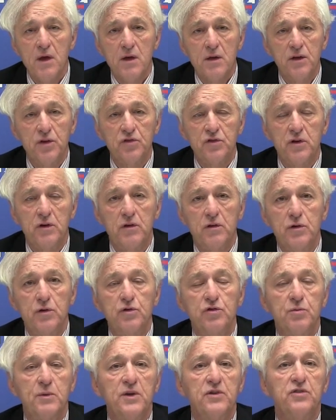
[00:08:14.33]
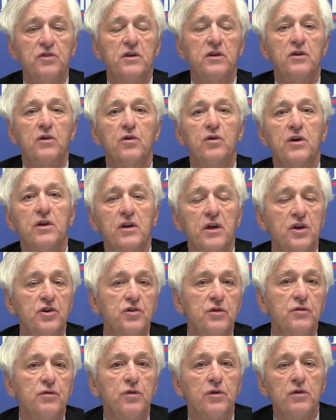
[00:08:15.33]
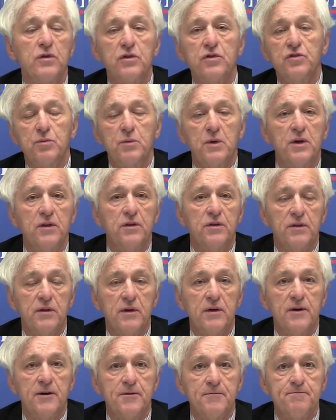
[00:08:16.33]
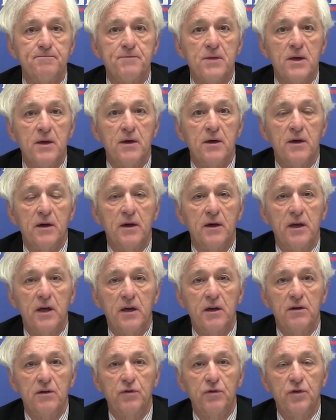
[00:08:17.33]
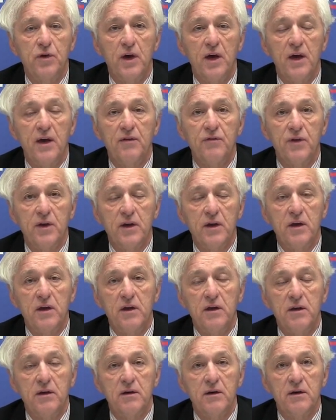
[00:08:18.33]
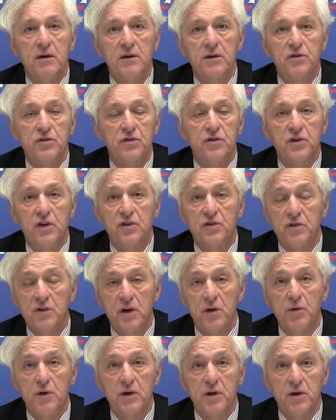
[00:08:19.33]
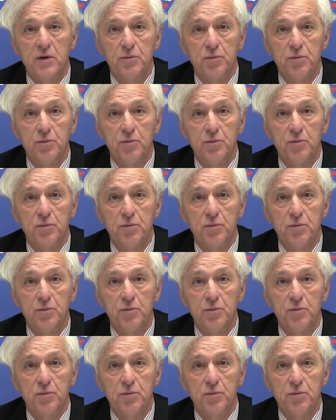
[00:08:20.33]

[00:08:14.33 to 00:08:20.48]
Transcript: This concludes my CEO Connection for this month. Again, if you have any suggestion how we can